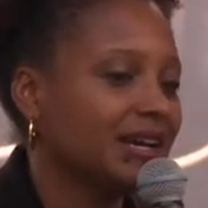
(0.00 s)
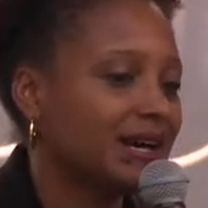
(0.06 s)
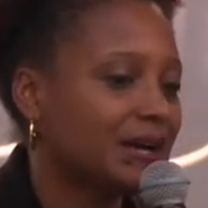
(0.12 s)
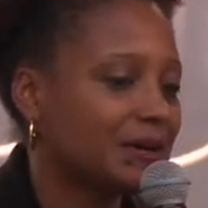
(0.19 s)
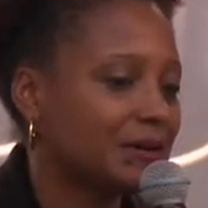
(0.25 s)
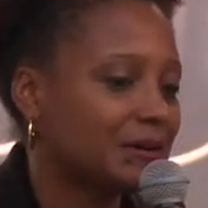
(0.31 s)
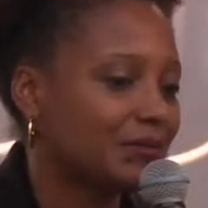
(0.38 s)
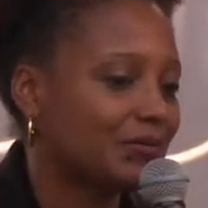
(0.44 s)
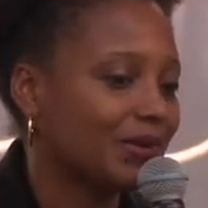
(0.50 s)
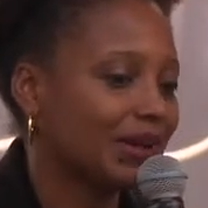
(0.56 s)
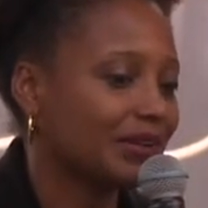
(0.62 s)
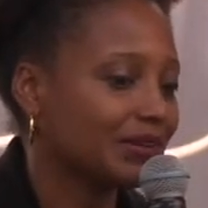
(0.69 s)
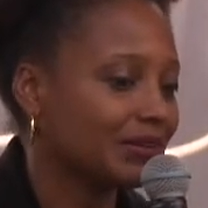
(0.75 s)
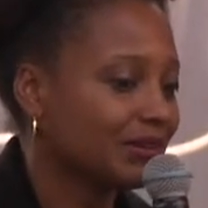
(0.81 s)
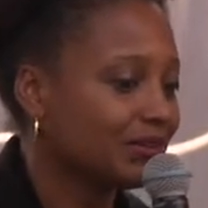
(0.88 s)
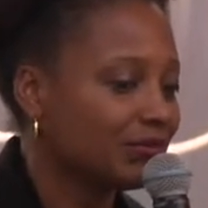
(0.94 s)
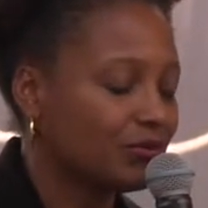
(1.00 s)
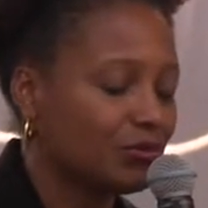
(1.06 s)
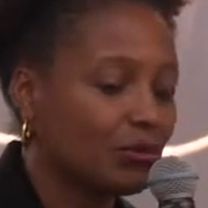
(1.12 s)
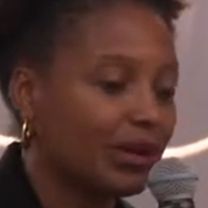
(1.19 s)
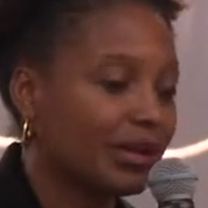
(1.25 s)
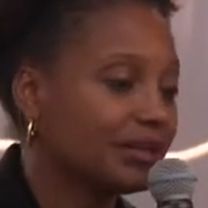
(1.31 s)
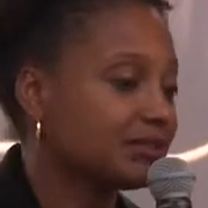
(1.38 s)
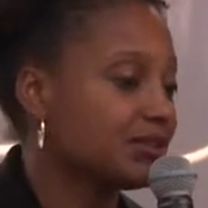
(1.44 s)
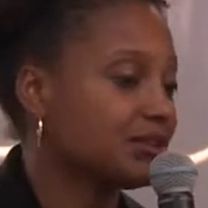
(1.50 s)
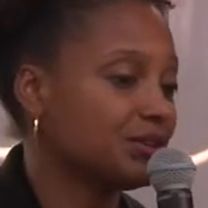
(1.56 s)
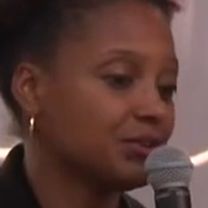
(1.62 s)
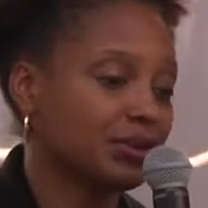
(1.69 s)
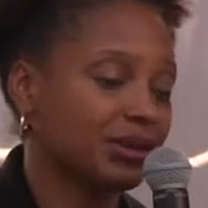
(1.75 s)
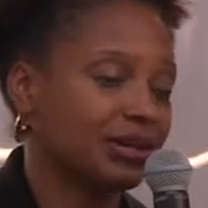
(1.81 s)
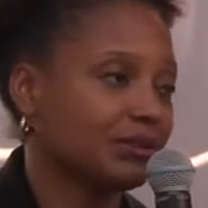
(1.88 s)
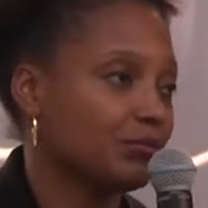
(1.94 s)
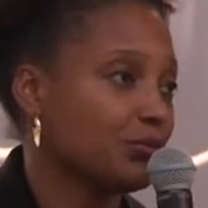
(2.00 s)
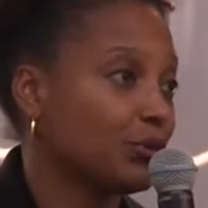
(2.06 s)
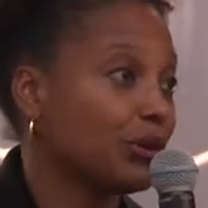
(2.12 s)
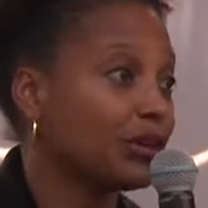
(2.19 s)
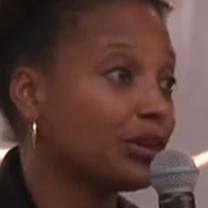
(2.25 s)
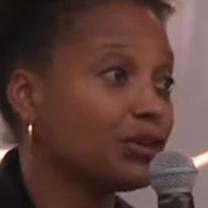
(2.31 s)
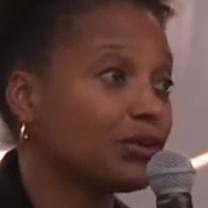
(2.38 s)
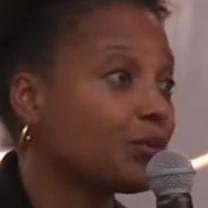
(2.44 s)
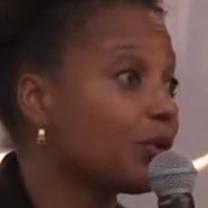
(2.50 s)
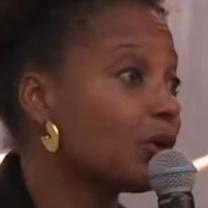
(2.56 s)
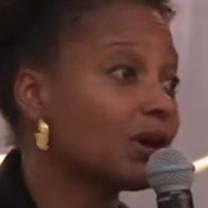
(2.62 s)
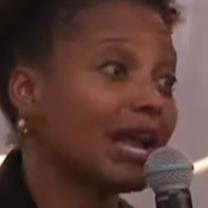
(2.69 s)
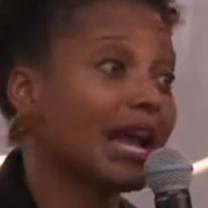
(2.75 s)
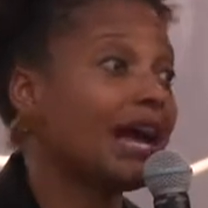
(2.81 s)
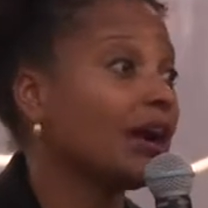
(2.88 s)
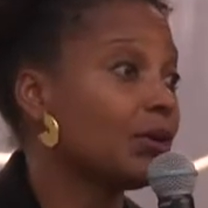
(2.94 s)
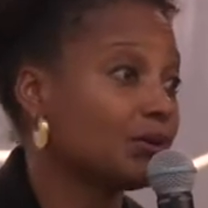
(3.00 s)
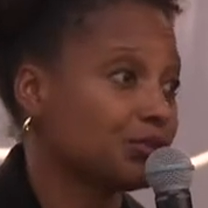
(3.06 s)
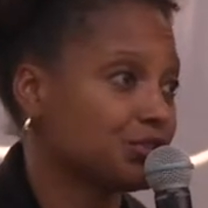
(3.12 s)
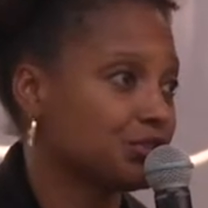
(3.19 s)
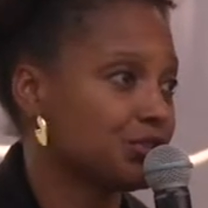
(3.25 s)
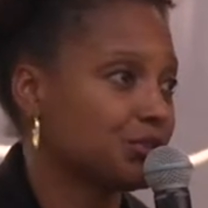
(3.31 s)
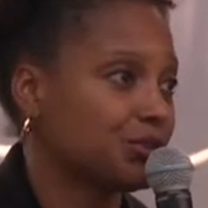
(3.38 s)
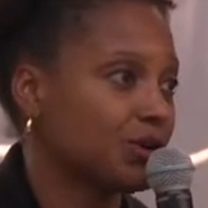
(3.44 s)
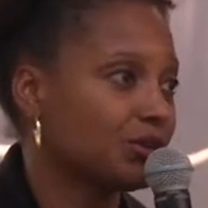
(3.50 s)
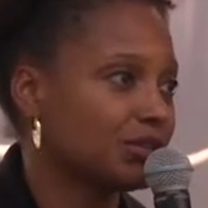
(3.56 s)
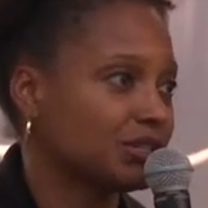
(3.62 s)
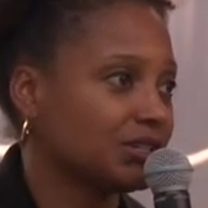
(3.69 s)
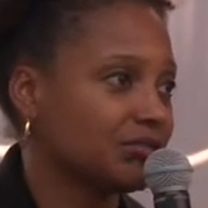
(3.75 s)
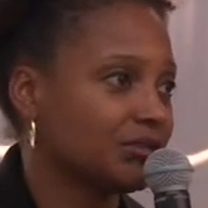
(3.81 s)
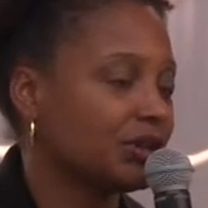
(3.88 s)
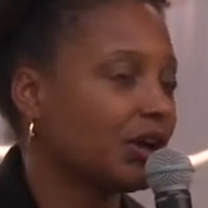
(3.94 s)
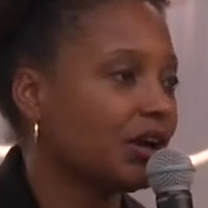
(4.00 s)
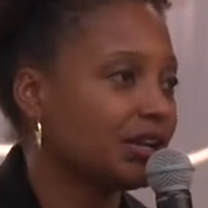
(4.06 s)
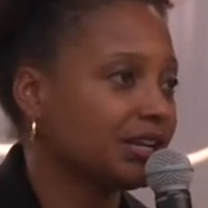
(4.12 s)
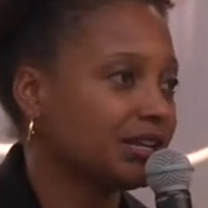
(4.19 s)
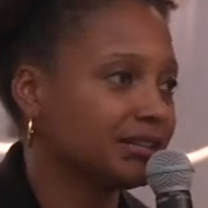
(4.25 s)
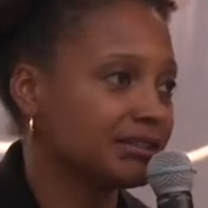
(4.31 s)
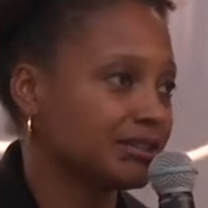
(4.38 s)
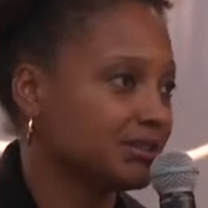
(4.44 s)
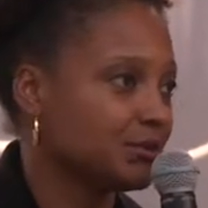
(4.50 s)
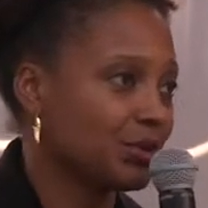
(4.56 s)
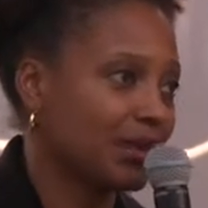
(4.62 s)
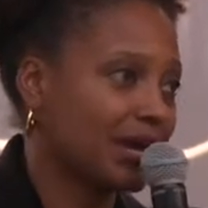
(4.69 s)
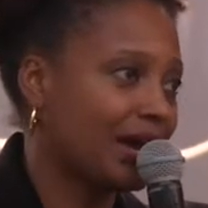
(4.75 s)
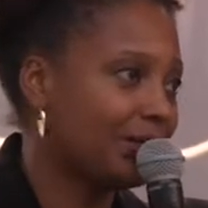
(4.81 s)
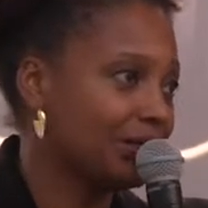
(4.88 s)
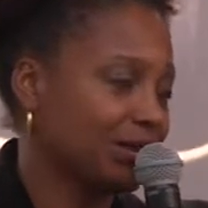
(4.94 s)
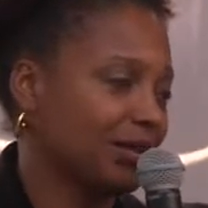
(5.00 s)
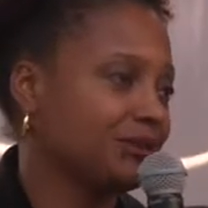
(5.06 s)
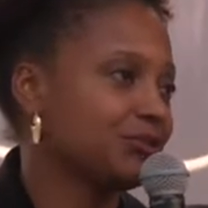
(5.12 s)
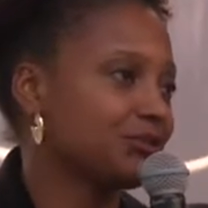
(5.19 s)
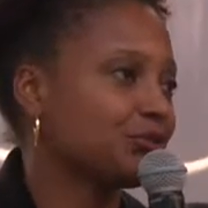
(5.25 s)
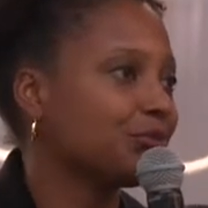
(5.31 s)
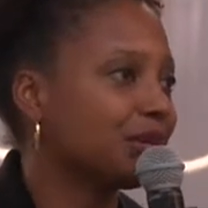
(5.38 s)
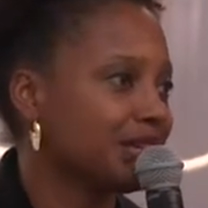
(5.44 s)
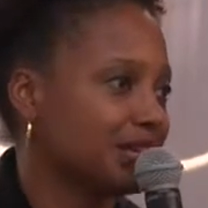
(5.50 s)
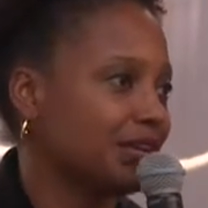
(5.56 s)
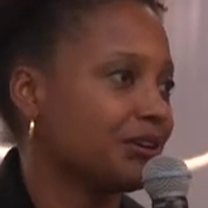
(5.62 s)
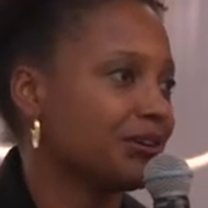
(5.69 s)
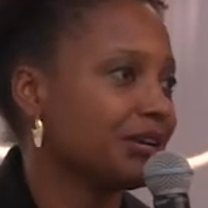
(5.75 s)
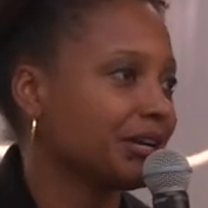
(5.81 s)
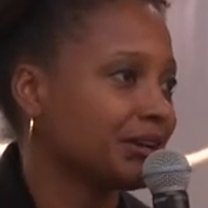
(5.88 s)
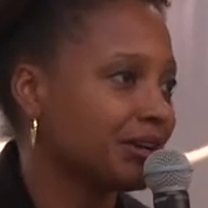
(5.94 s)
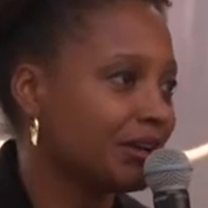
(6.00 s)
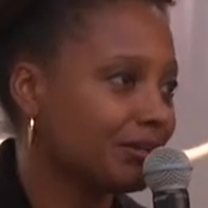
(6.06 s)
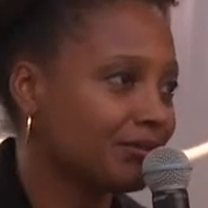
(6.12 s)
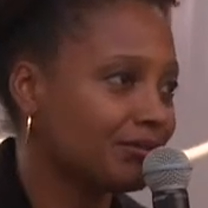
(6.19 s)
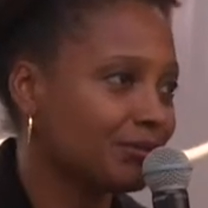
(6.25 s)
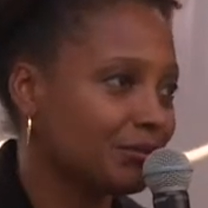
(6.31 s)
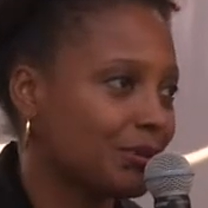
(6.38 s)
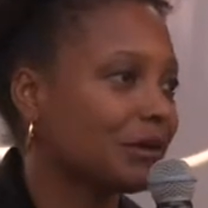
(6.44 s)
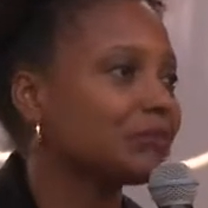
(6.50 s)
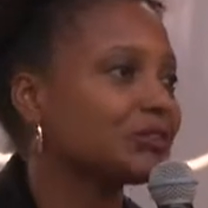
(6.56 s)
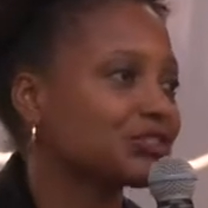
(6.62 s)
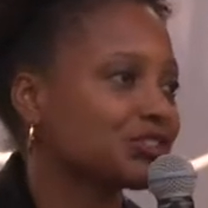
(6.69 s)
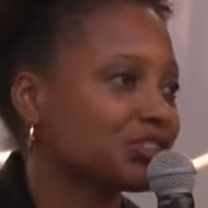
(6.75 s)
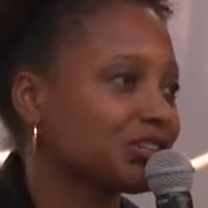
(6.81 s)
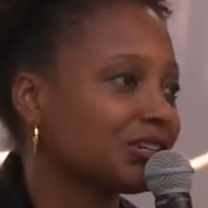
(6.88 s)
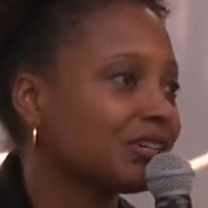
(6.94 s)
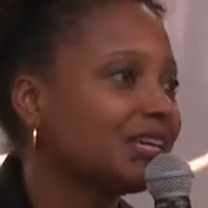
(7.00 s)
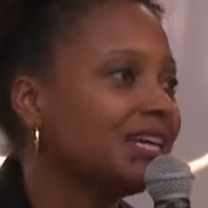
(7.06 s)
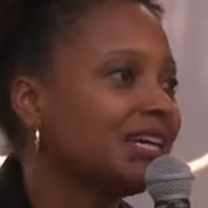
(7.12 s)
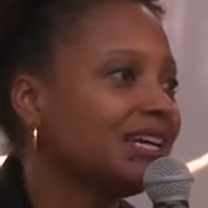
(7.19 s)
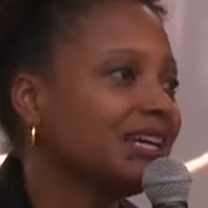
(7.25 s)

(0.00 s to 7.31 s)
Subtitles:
and ways that you can bring your work out to different audiences without the intermediary of a publisher.